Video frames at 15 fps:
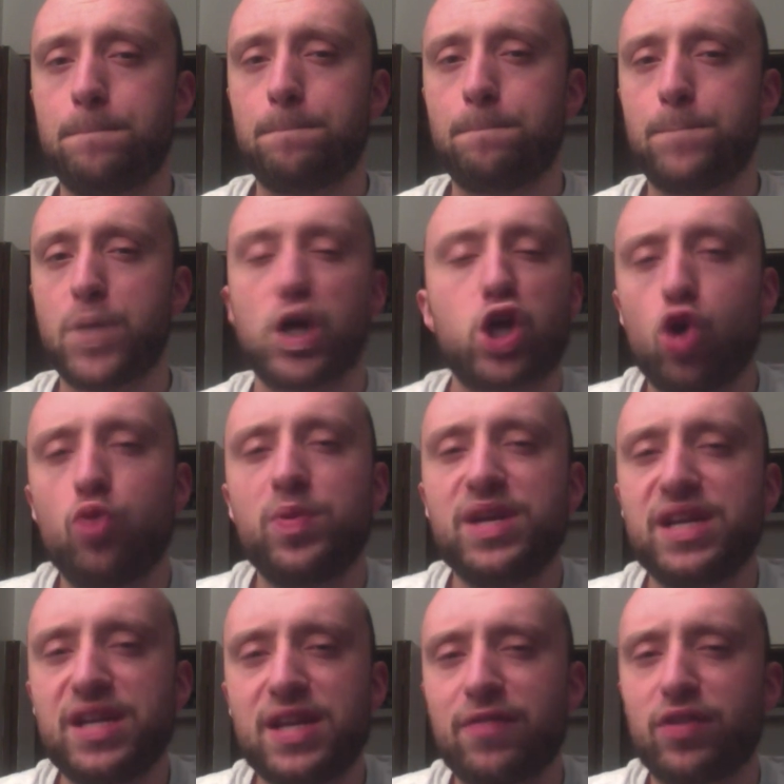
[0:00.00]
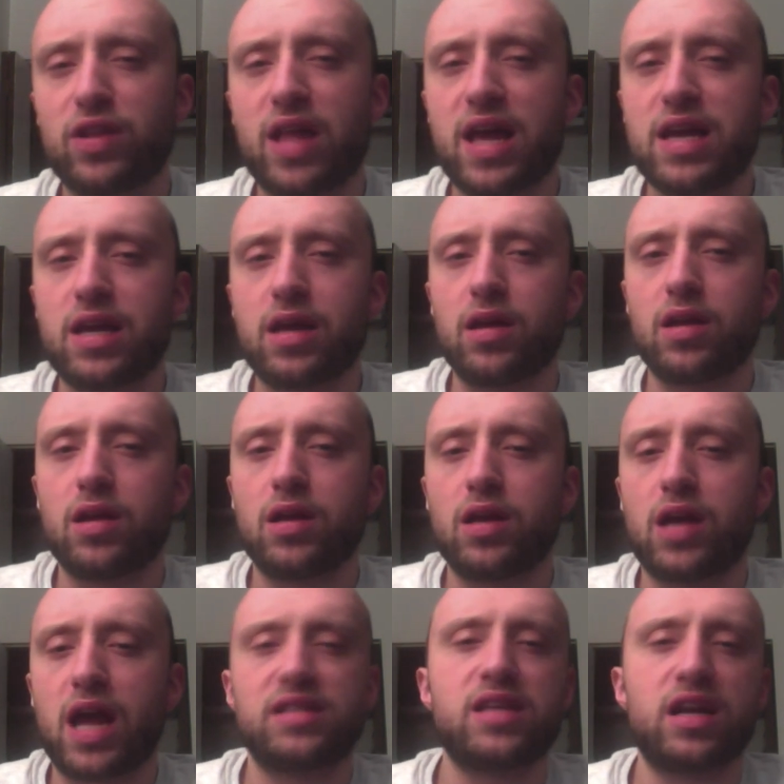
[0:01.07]
But Kobe never, like,
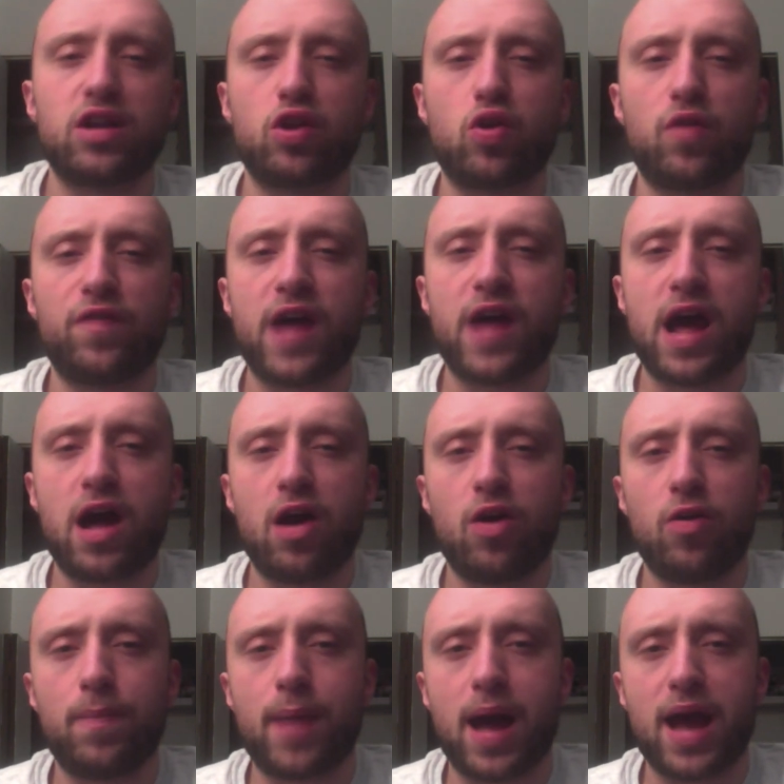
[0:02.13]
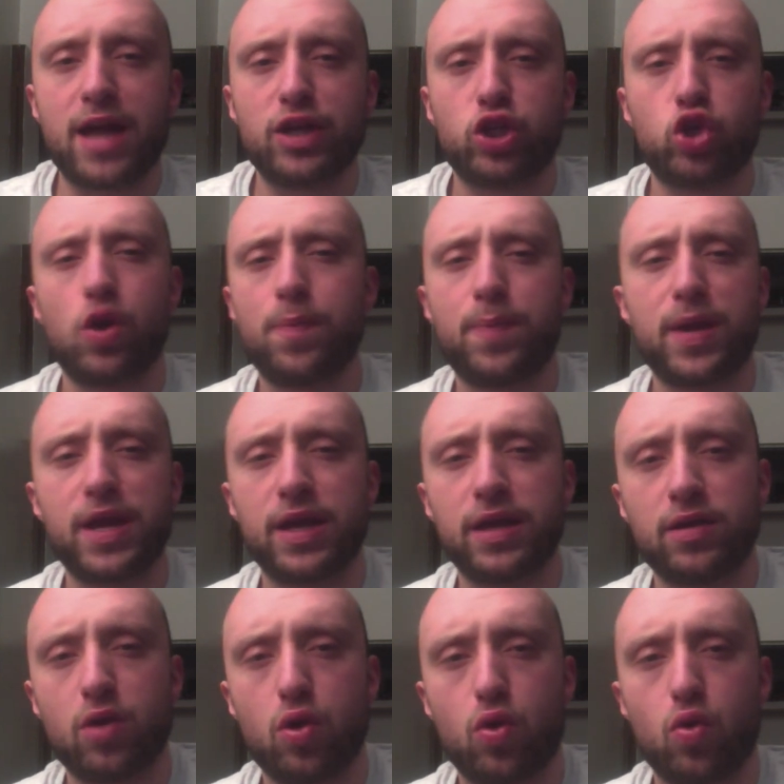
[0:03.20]
got a technical foul by
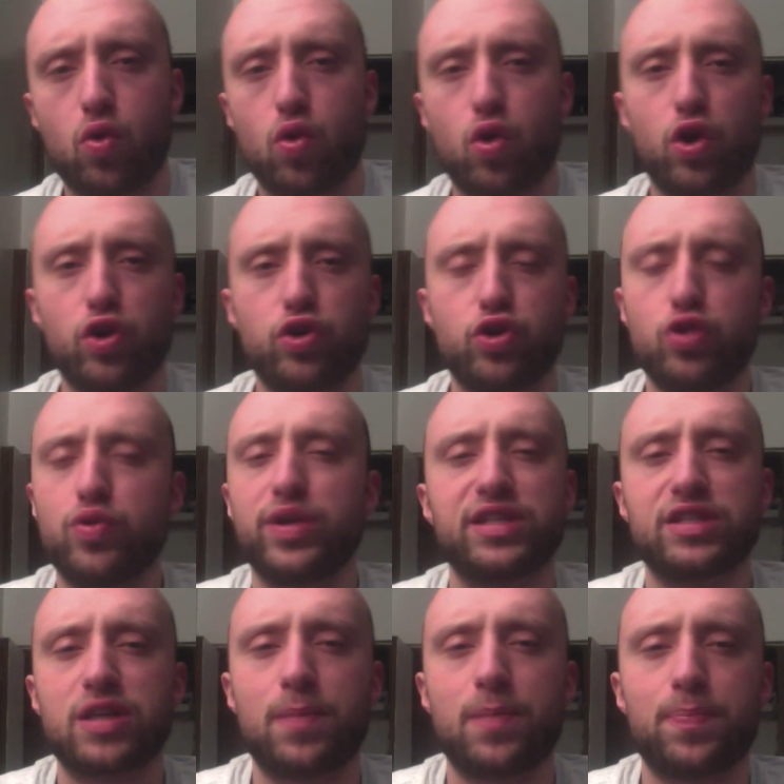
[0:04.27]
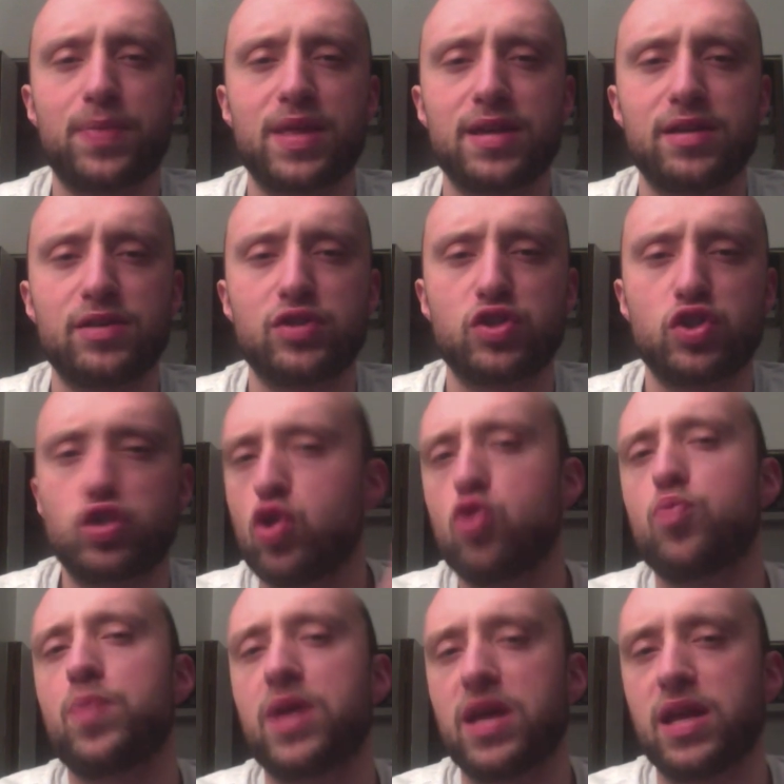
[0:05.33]
tripping or doing something
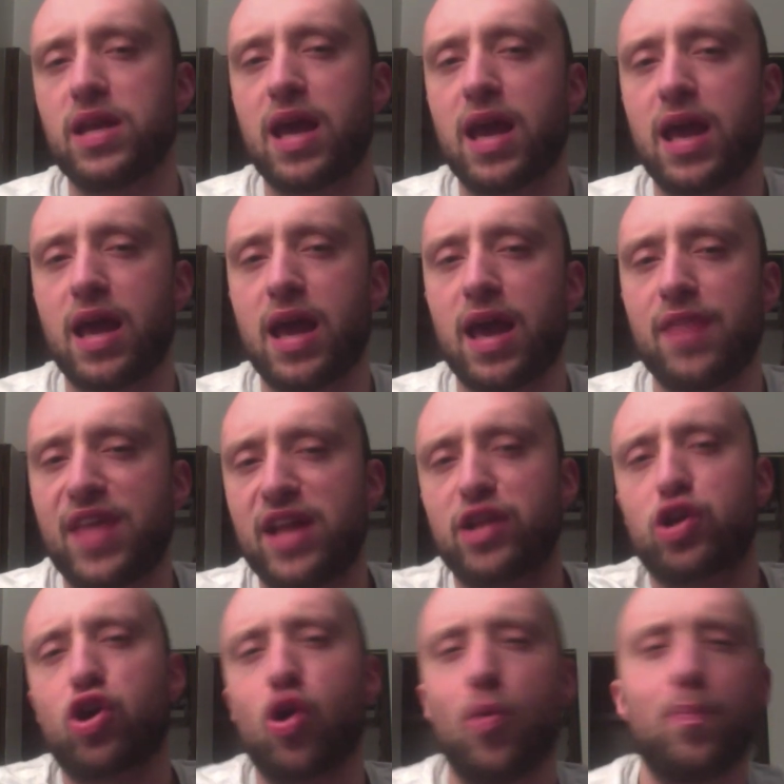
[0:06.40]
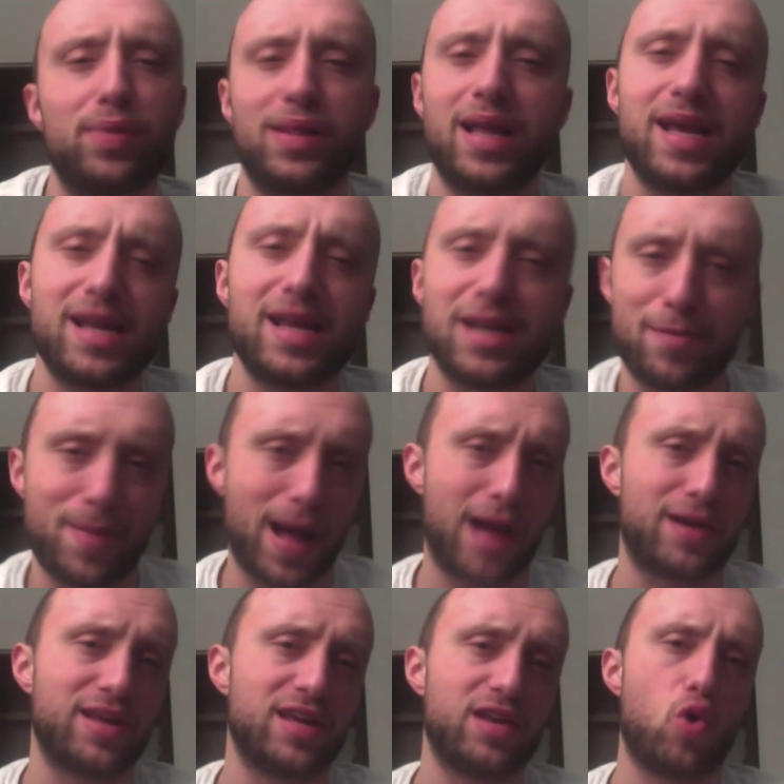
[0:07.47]
stupid and then complained about
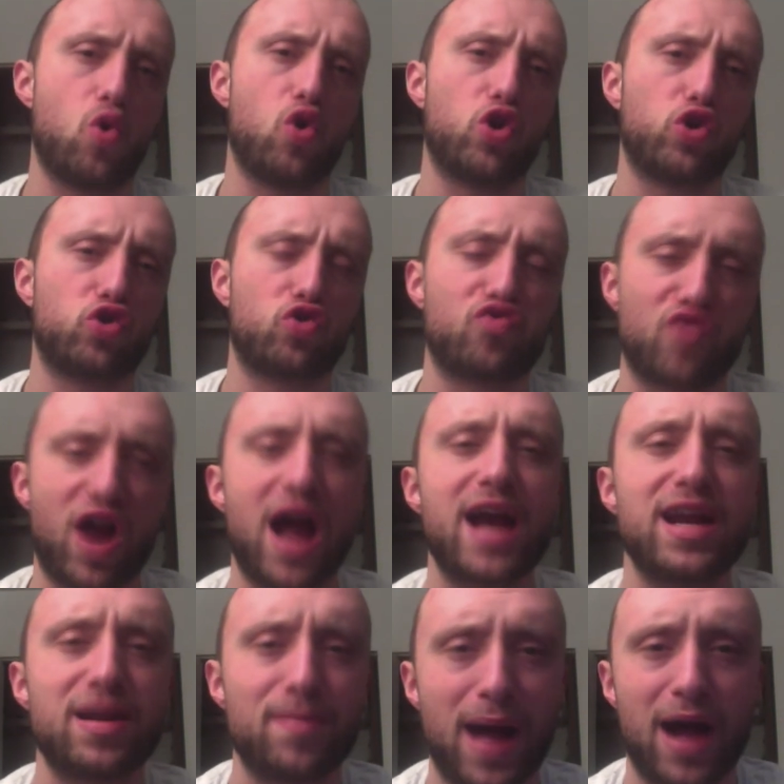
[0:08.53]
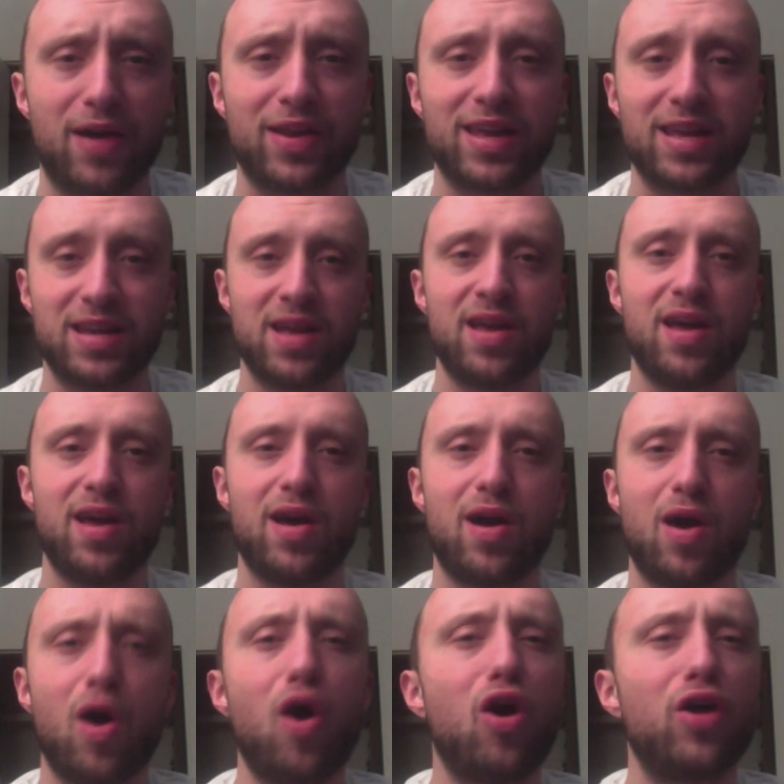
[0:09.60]
it or cried about it
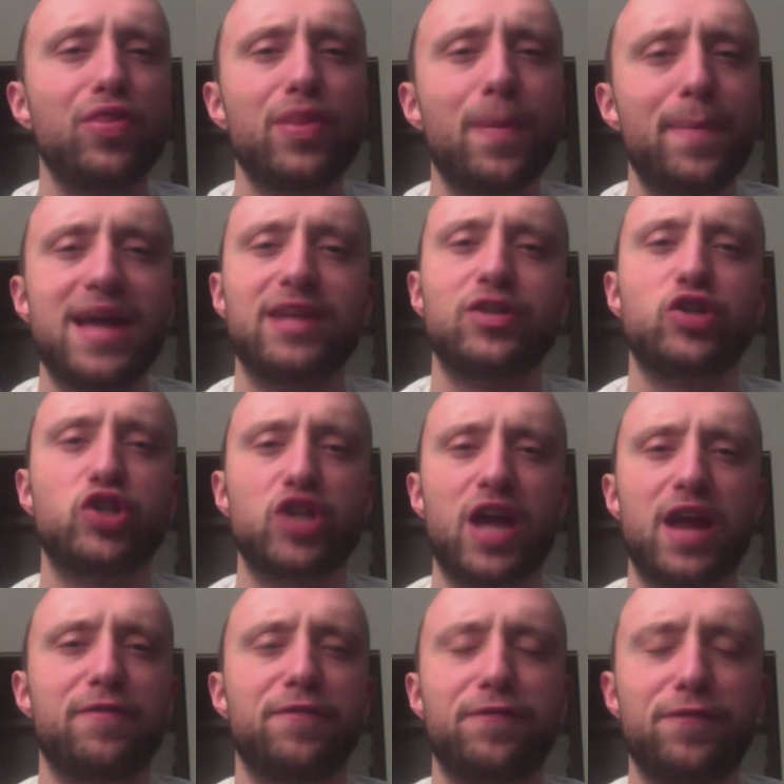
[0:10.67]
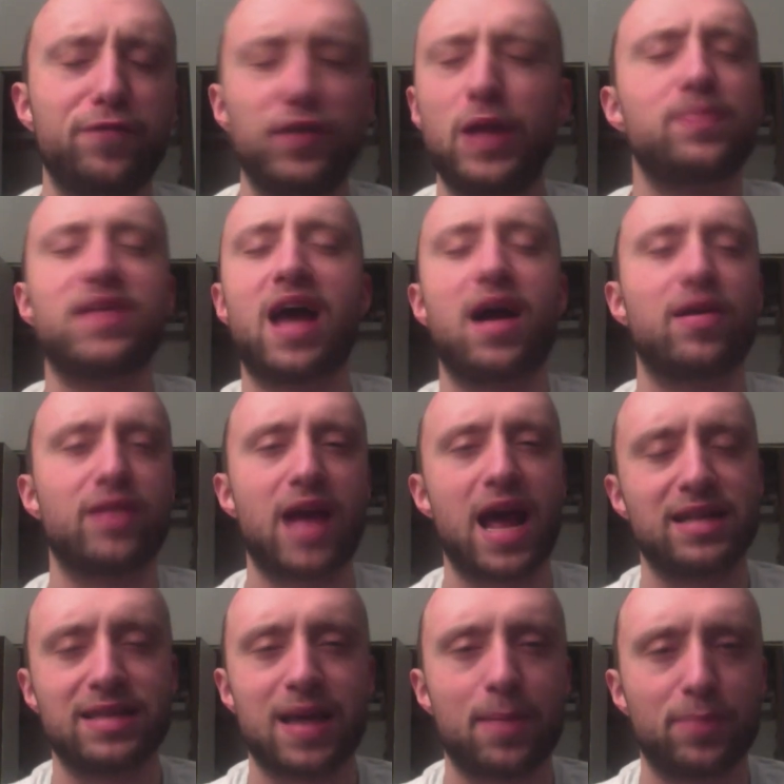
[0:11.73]
on the bench and flipped out and had
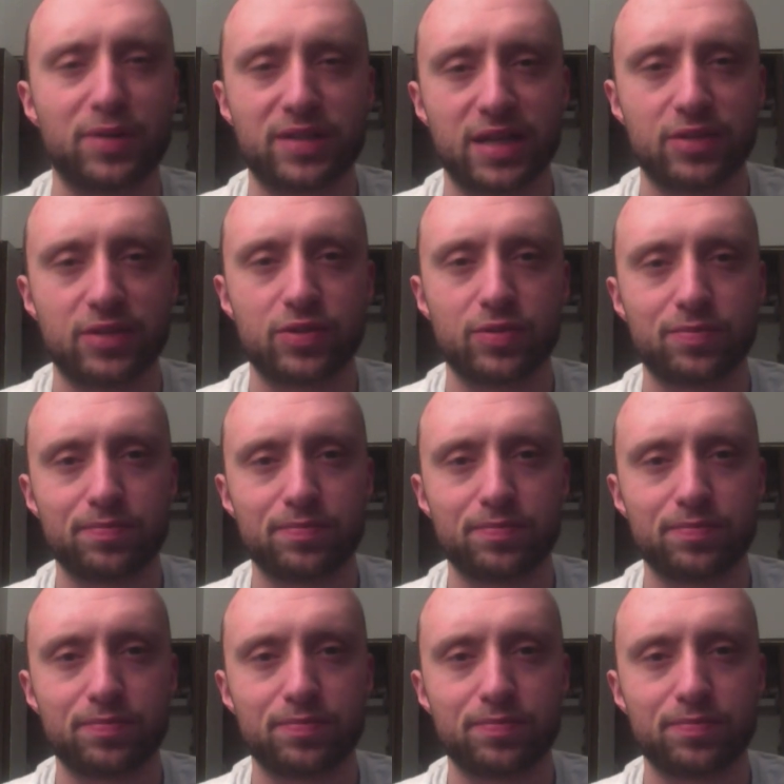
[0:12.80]
a temper tantrum.